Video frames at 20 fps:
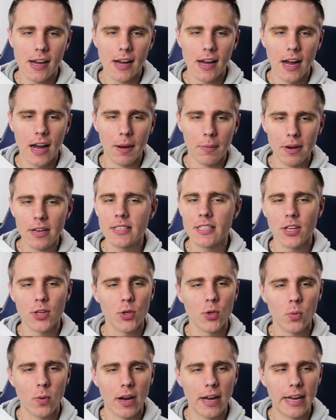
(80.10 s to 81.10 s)
I'm gonna tell
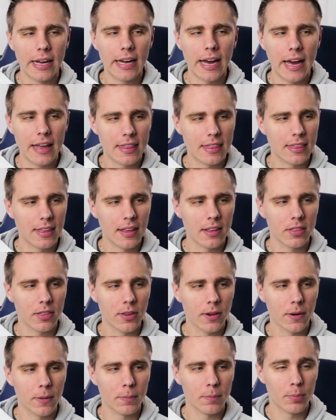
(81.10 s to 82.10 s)
you why I think
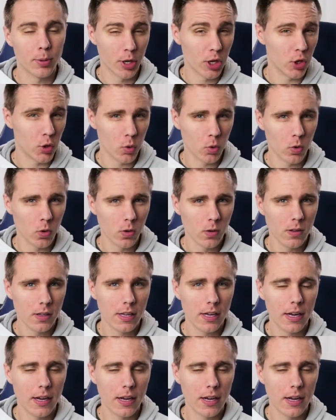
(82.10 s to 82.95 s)
they're pretty cool.